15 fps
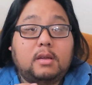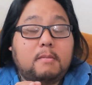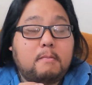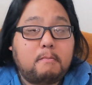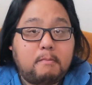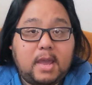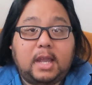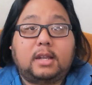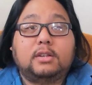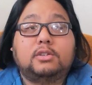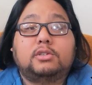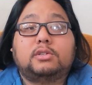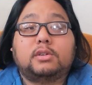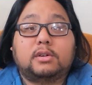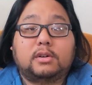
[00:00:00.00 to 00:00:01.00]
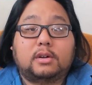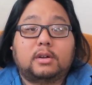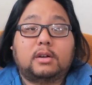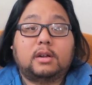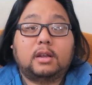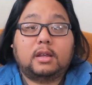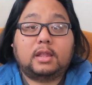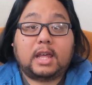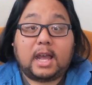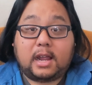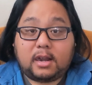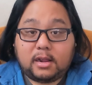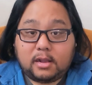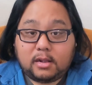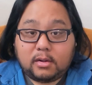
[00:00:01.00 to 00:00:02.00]
making sure
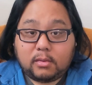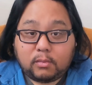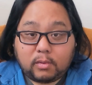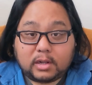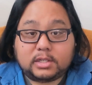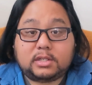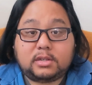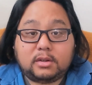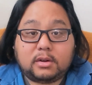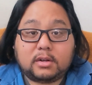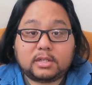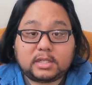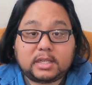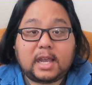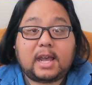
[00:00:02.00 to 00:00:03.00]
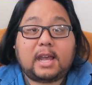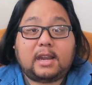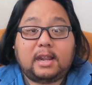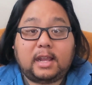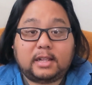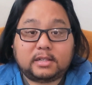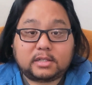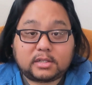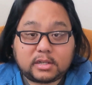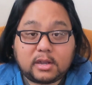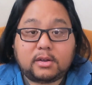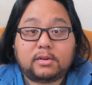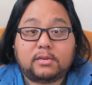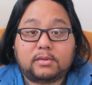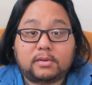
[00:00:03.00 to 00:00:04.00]
that once you're set in
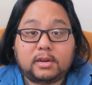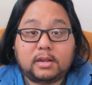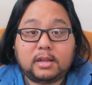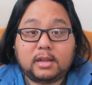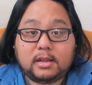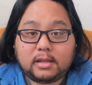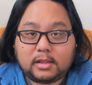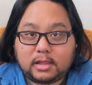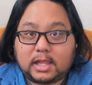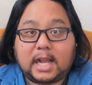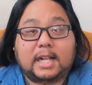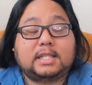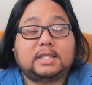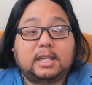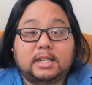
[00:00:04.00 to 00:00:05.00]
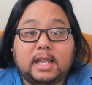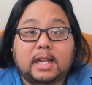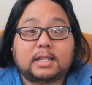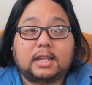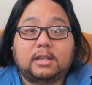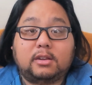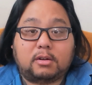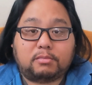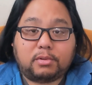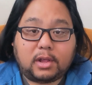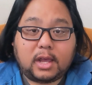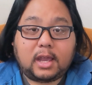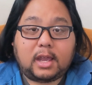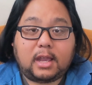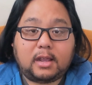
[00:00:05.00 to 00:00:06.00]
stone, that's the deck that you're
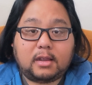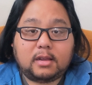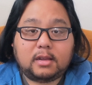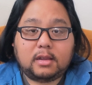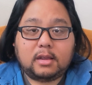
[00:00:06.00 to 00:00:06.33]
playing.